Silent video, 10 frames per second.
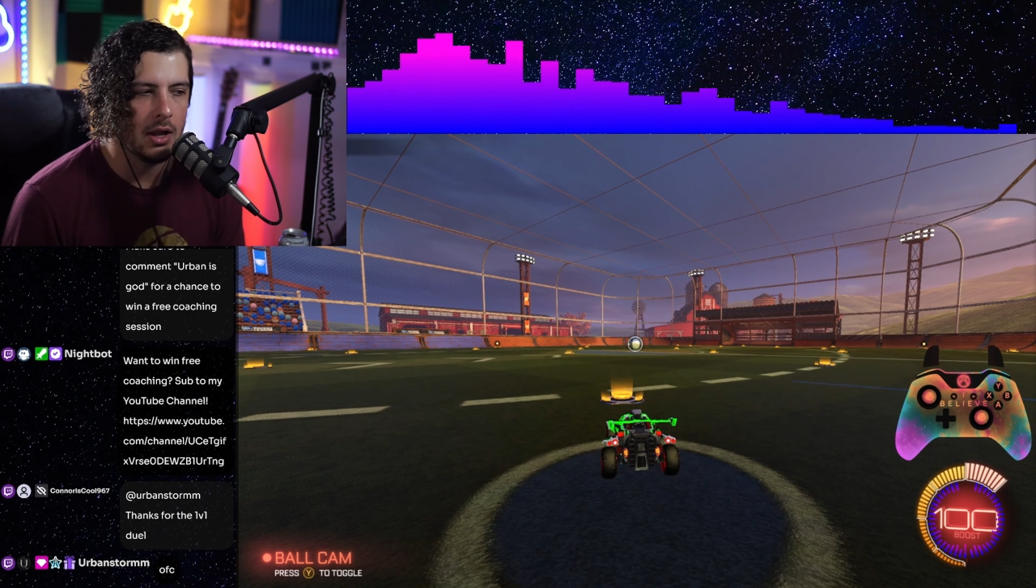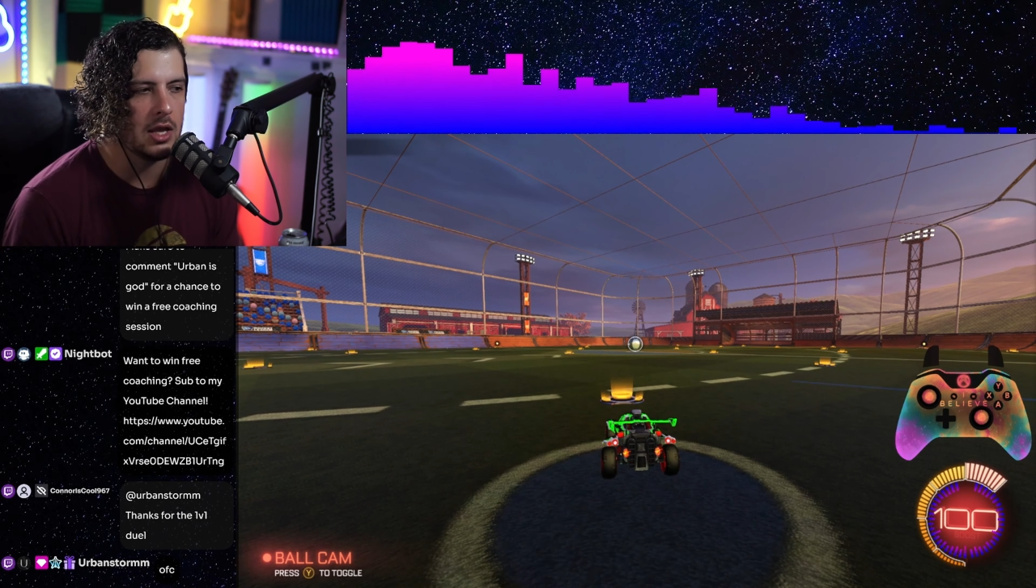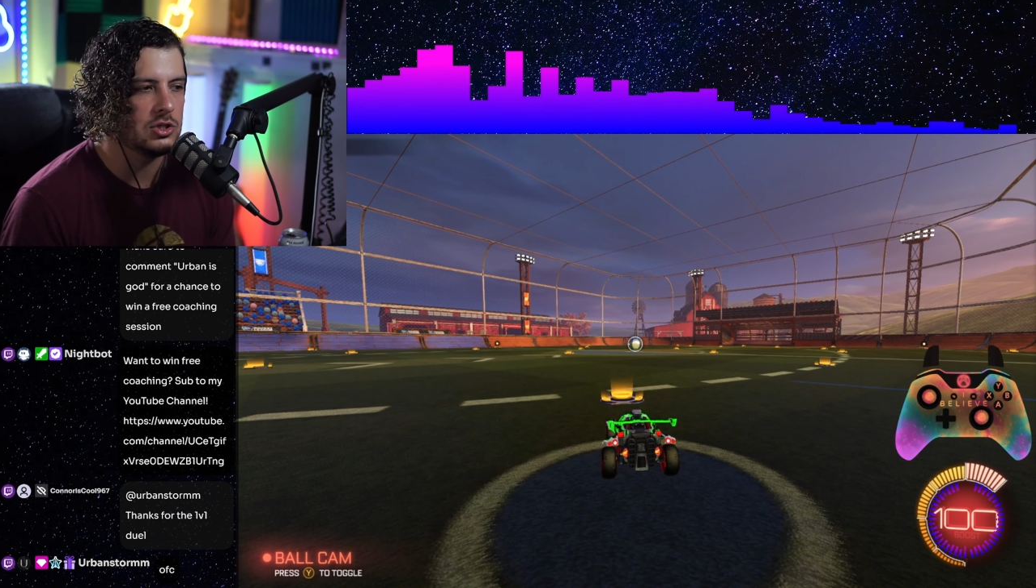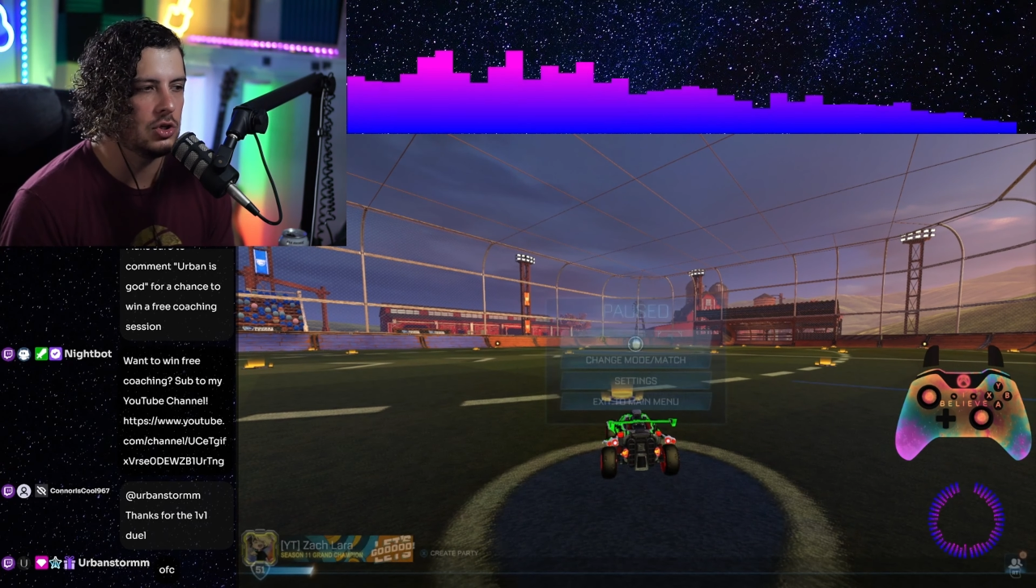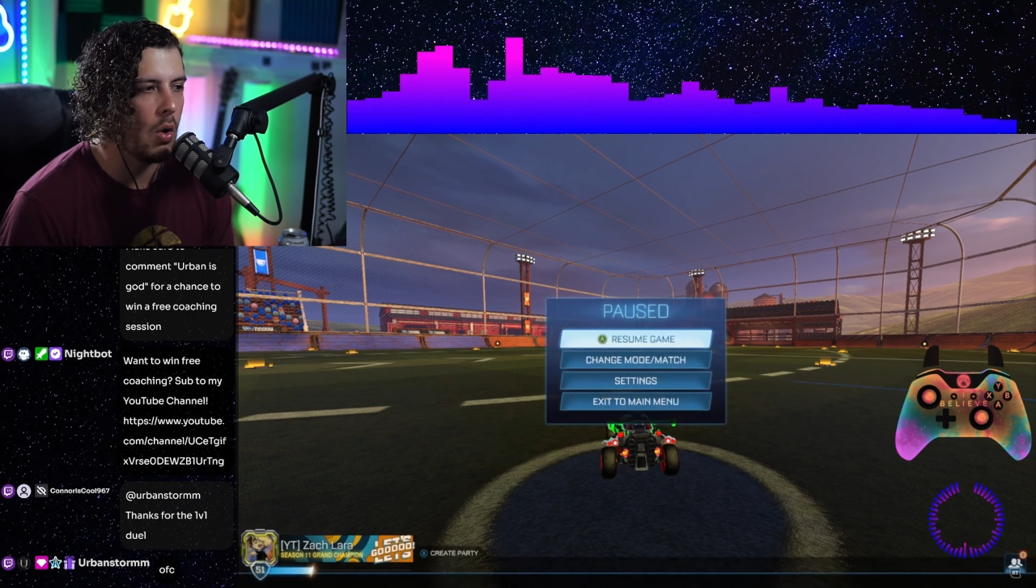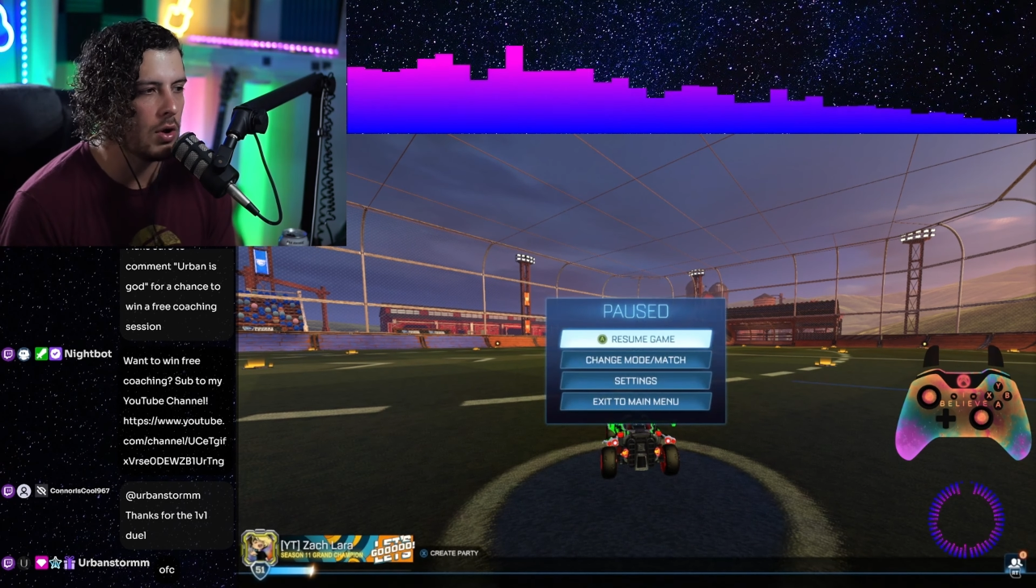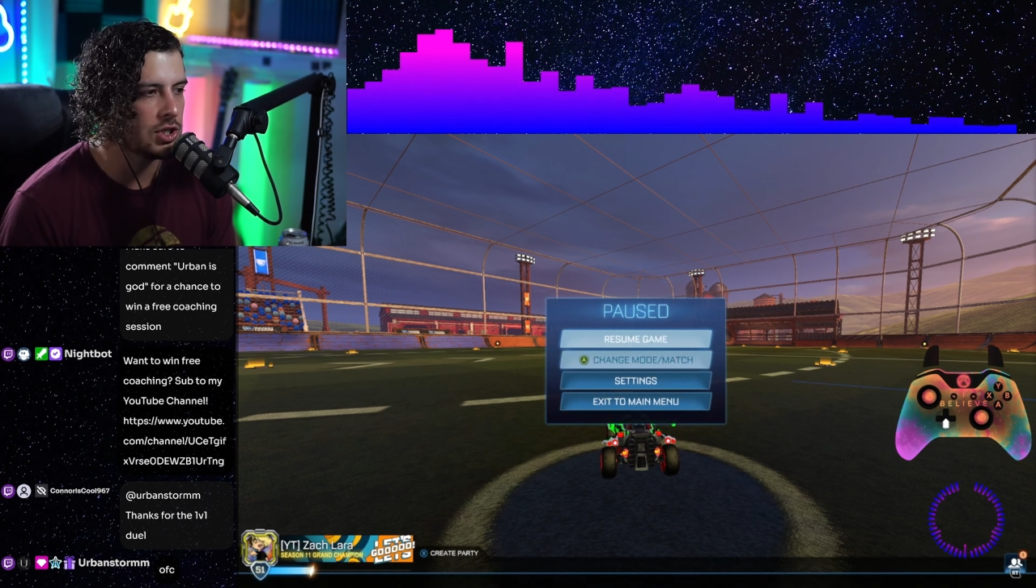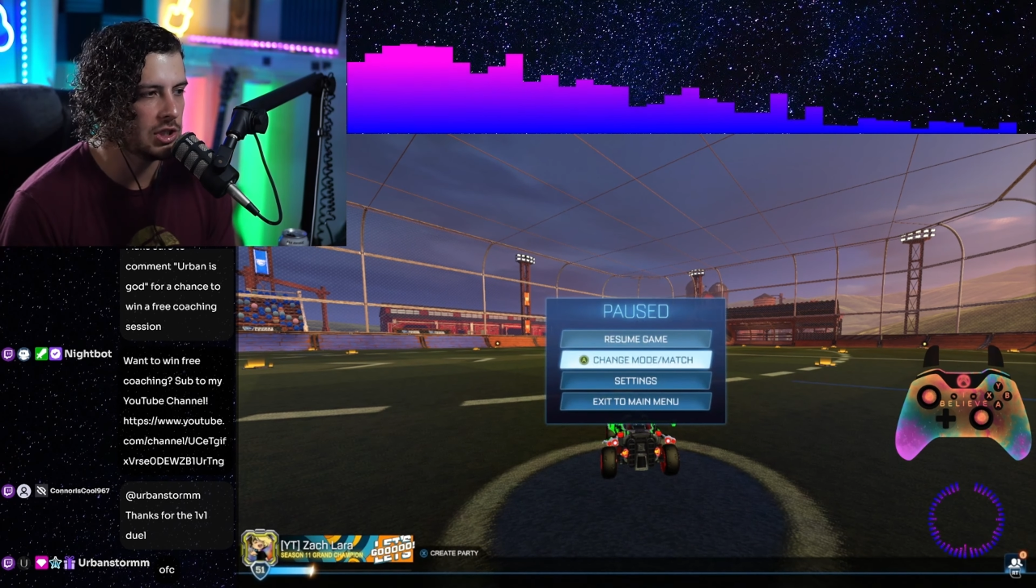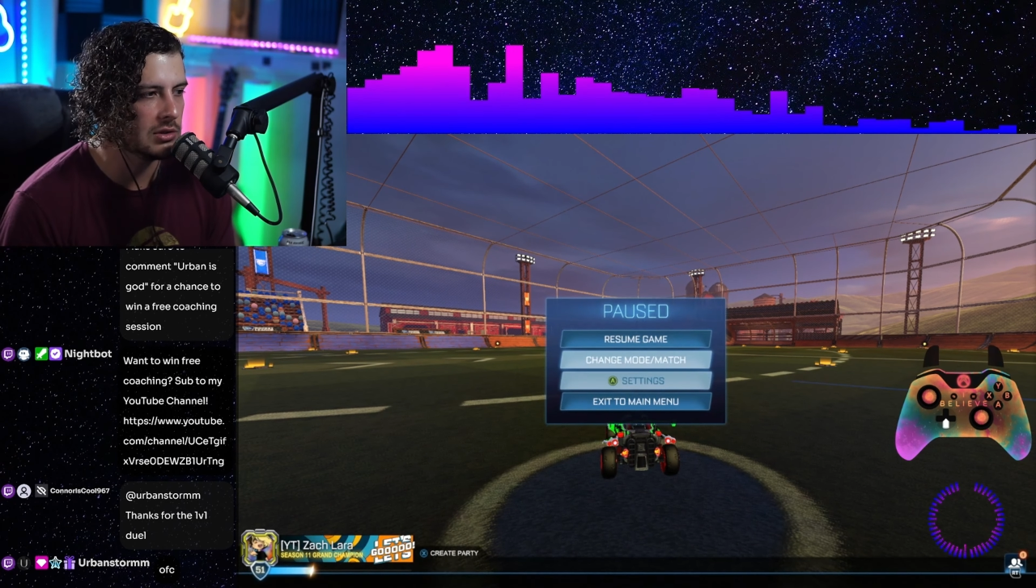is go into your